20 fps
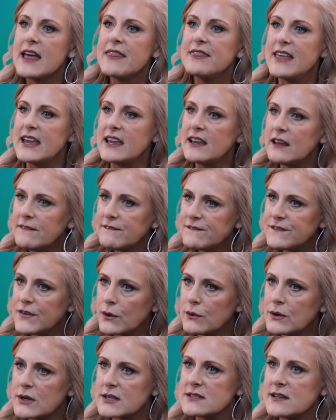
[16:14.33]
they can
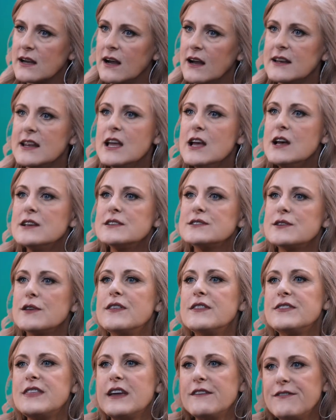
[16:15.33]
focus on so
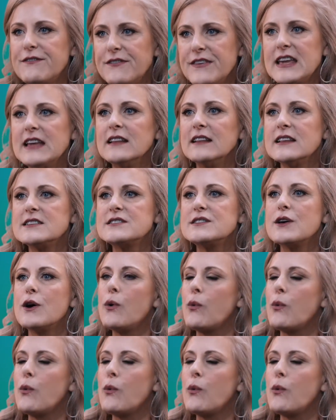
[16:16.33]
that they feel as though,